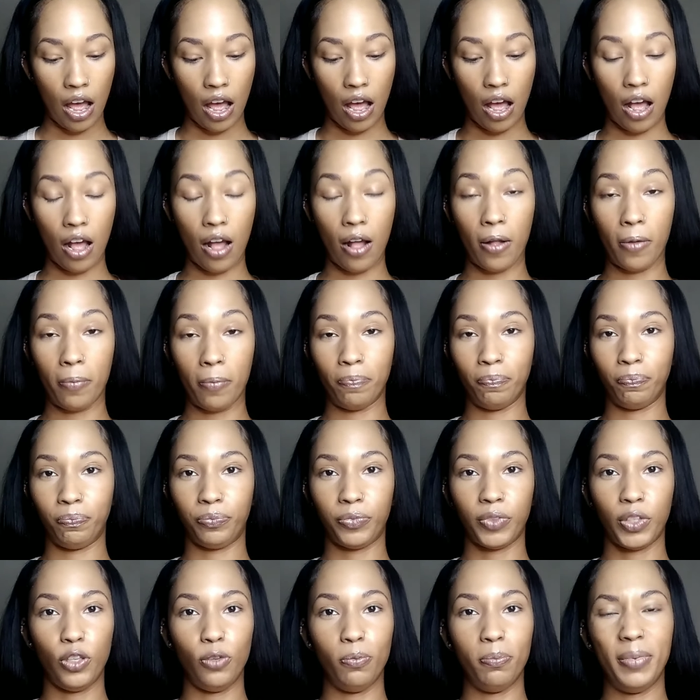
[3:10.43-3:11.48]
Um,
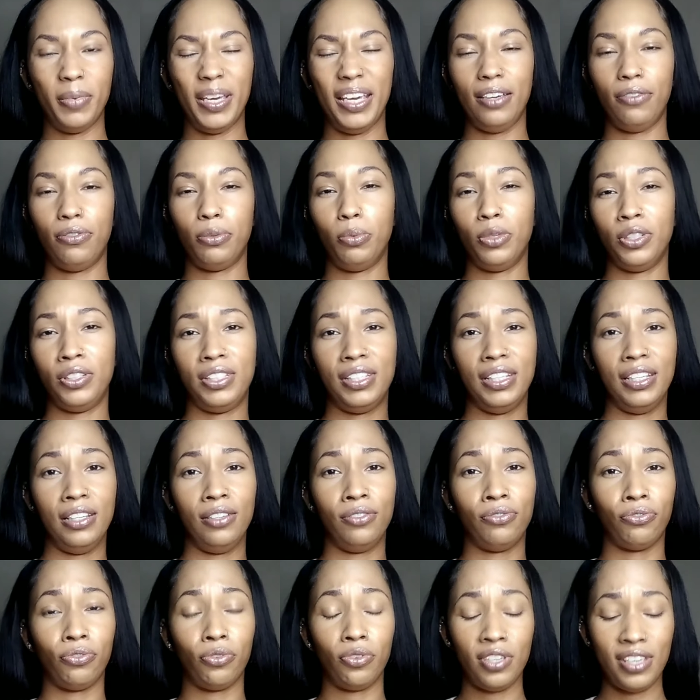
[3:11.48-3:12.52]
you may receive
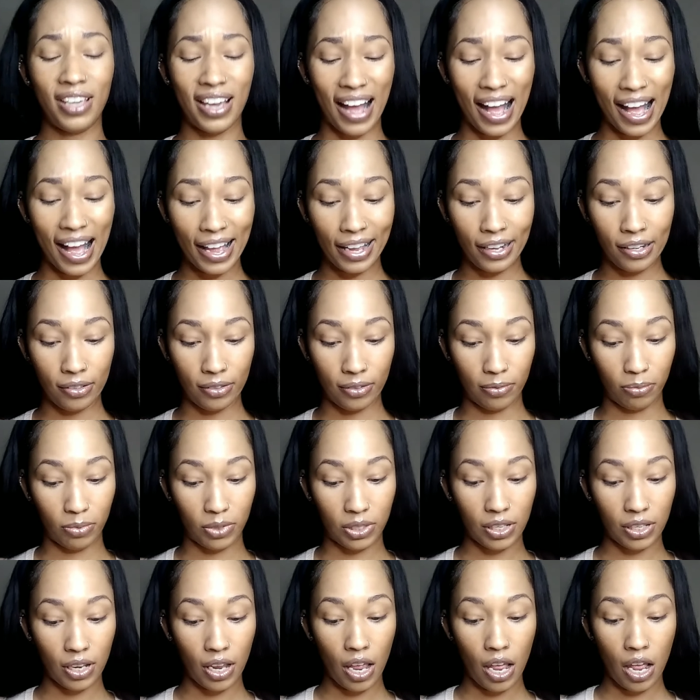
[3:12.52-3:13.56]
free
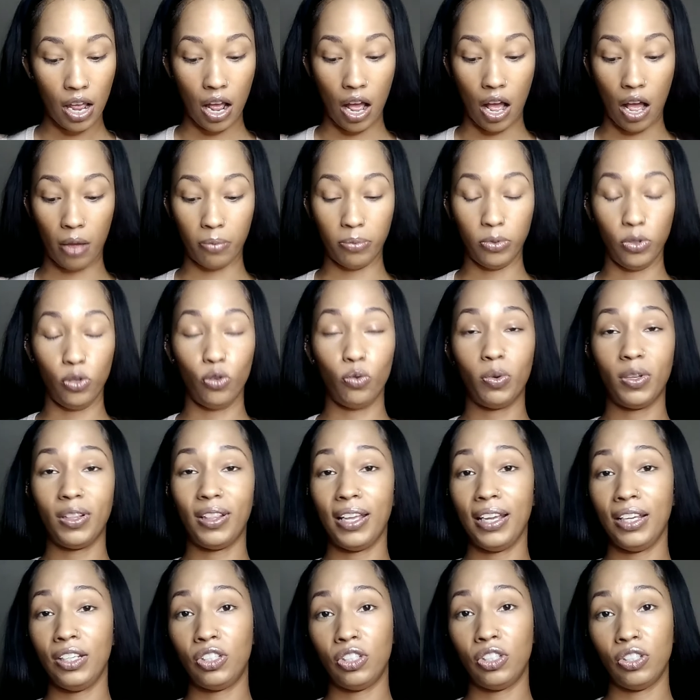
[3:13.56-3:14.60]
items, um, new
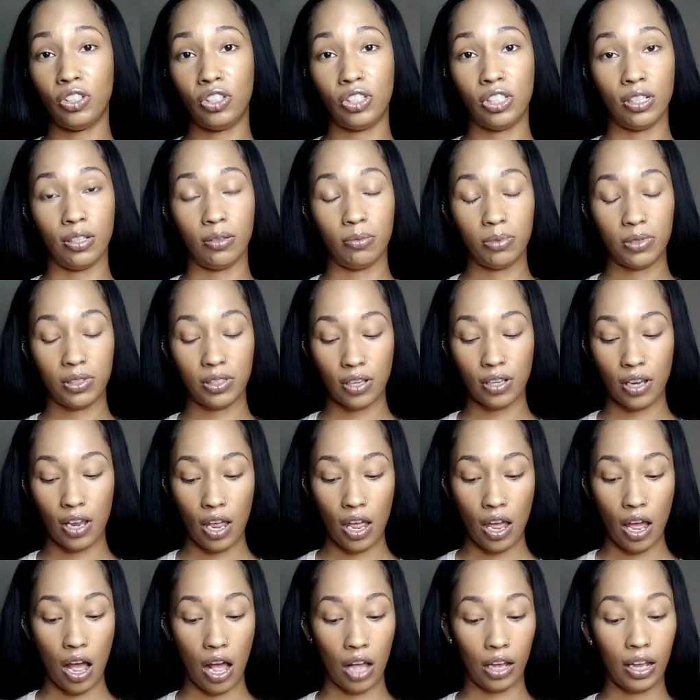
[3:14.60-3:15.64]
relationships,
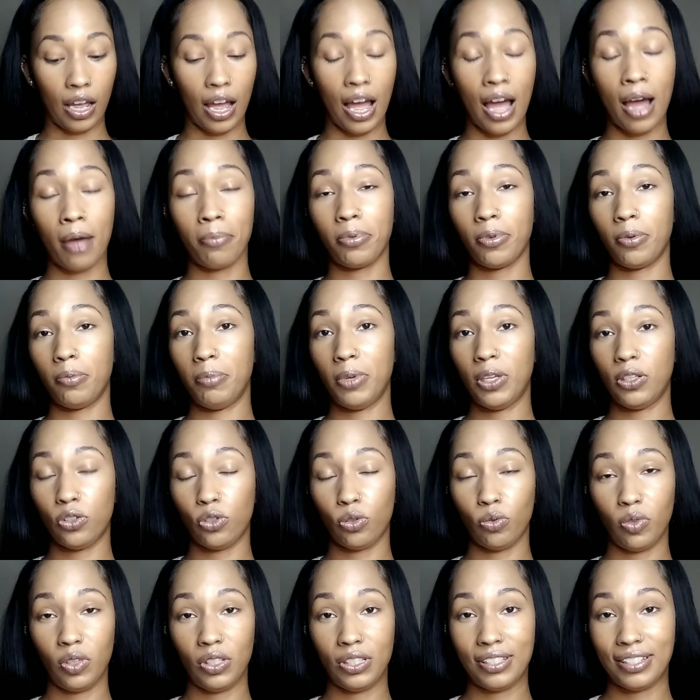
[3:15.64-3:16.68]
uh,
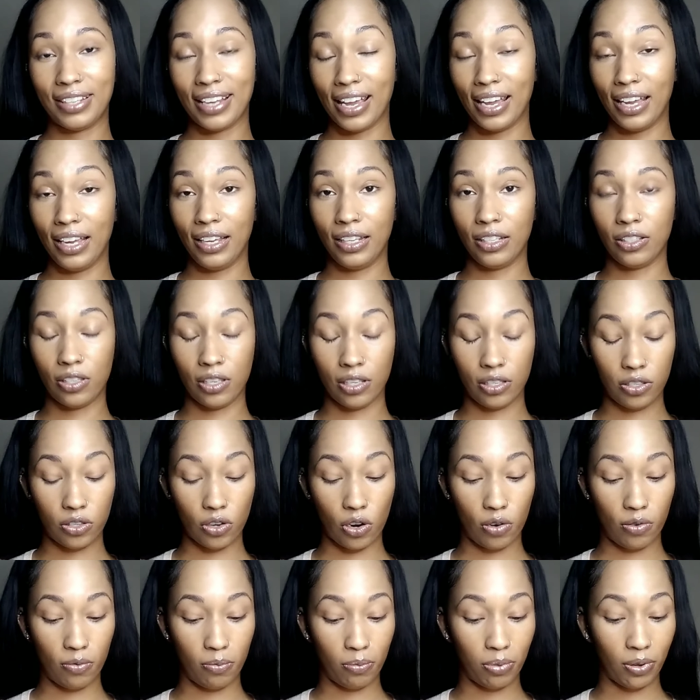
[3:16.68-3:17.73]
complimentary stays at
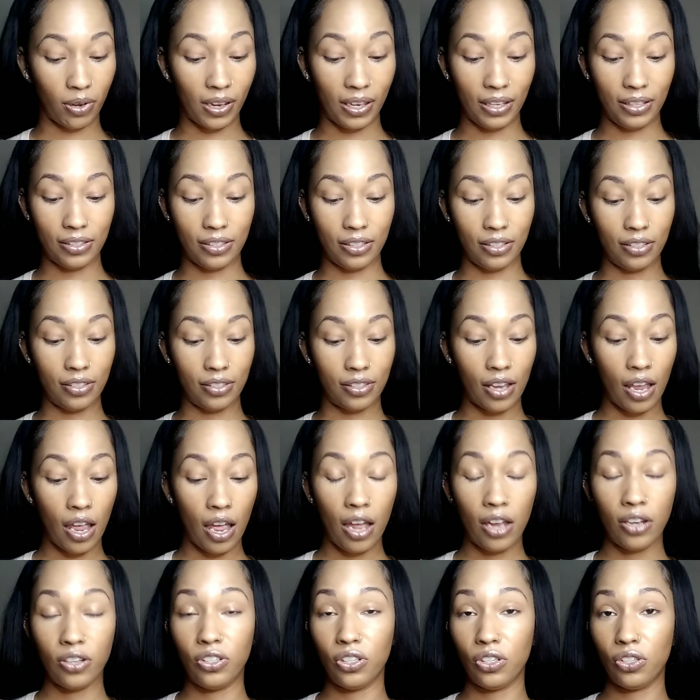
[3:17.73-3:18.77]
certain places,
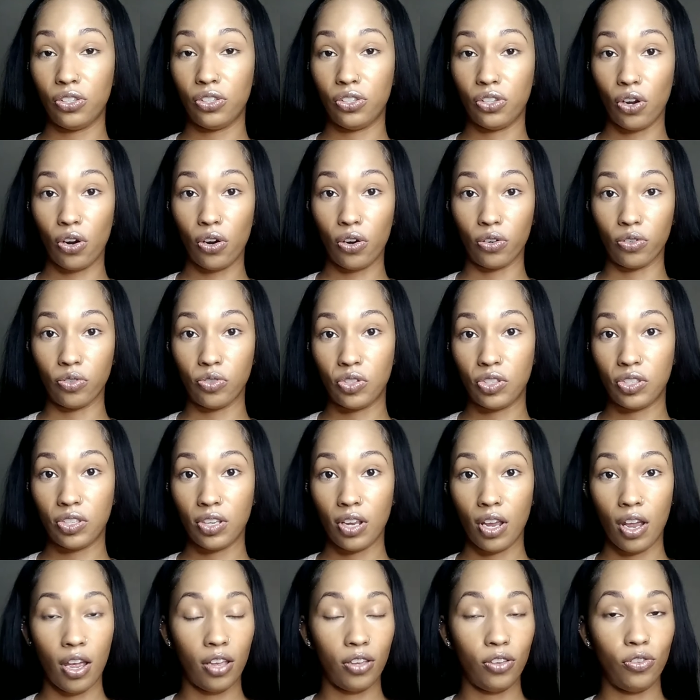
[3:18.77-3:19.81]
desserts,
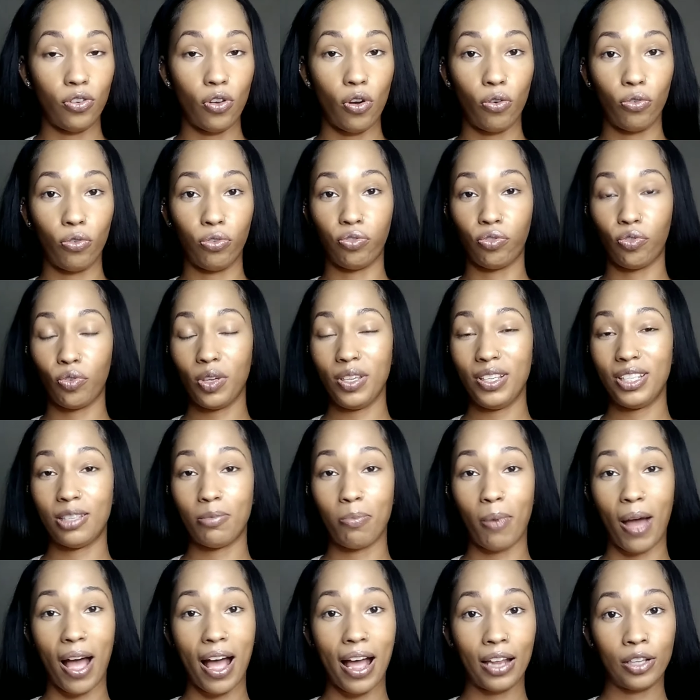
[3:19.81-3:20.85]
you know, free
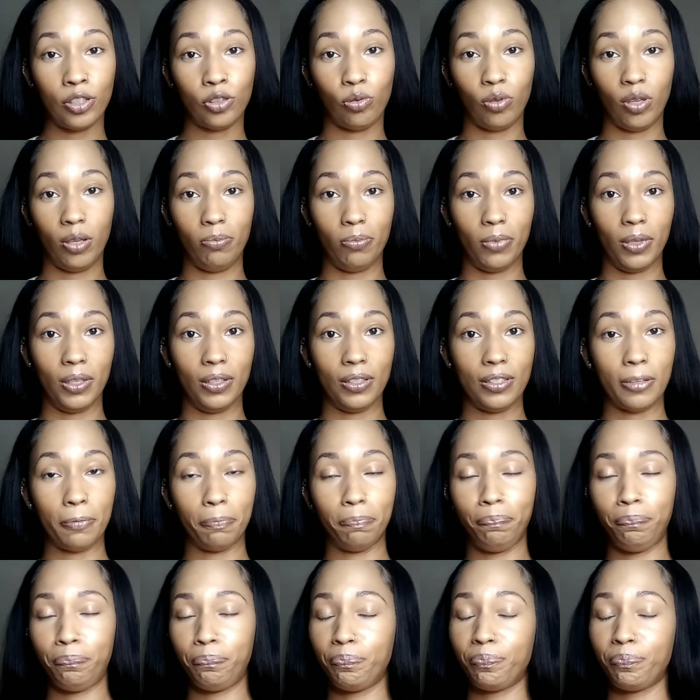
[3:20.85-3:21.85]
spa treatments.